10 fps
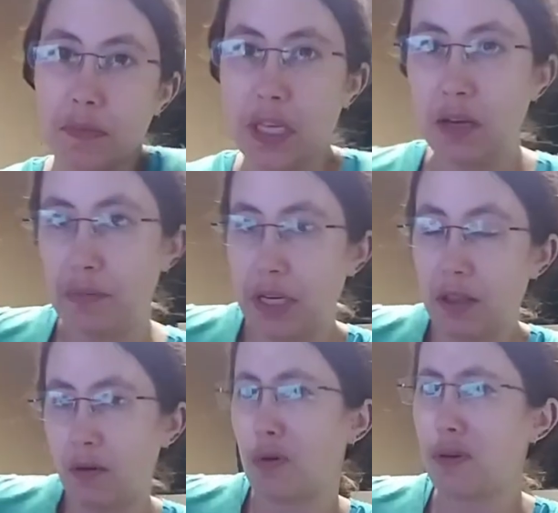keep the
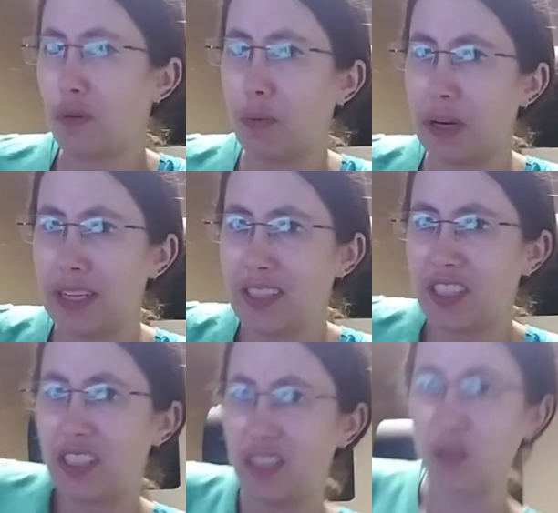other order,
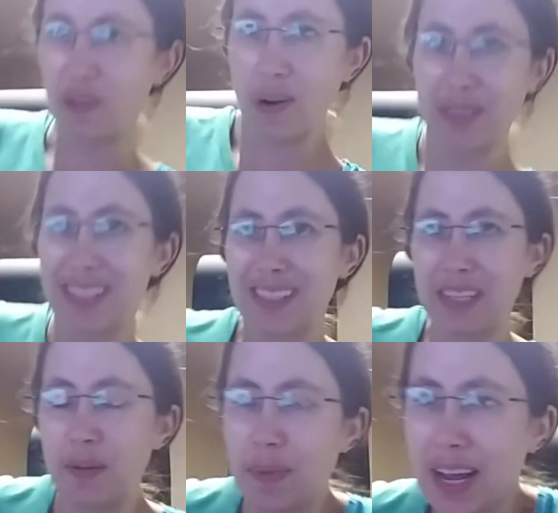which, you know, if I was going to
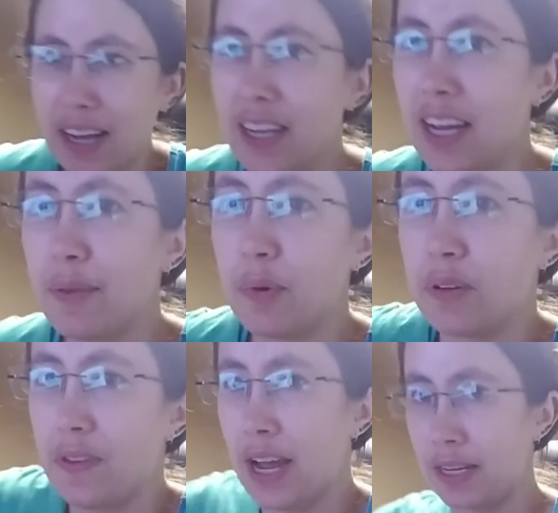send it back, I would
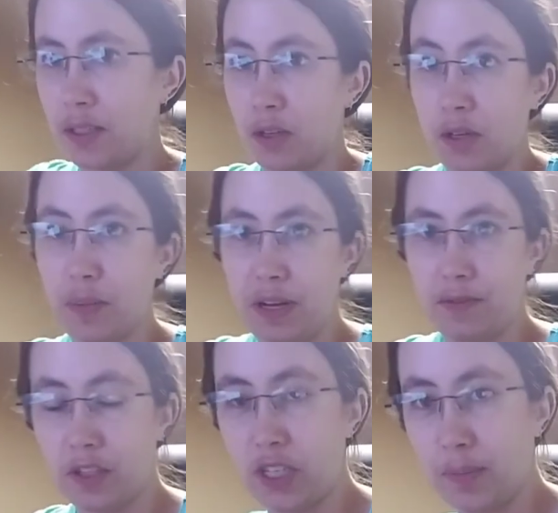have asked her to pay
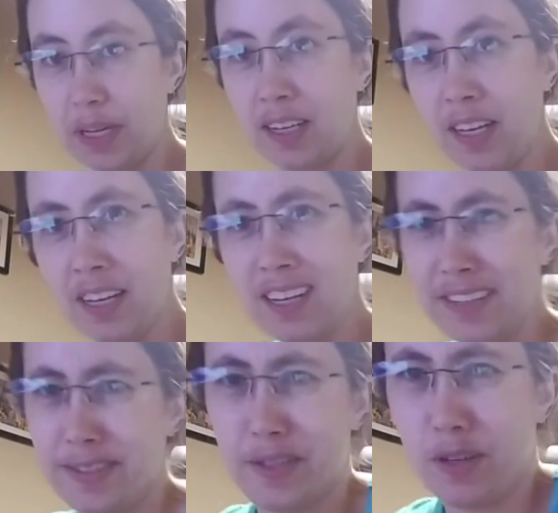for shipping.
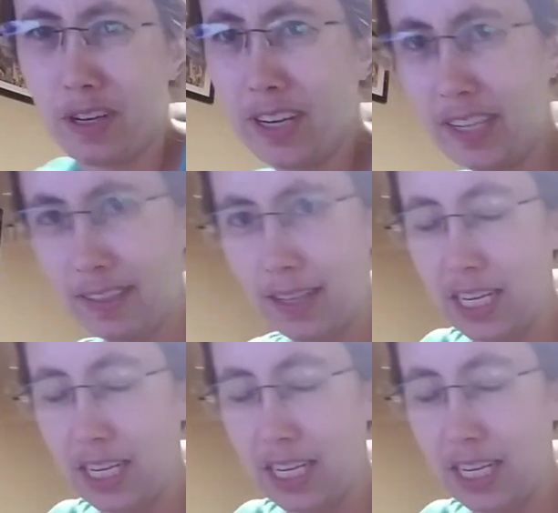Sorry.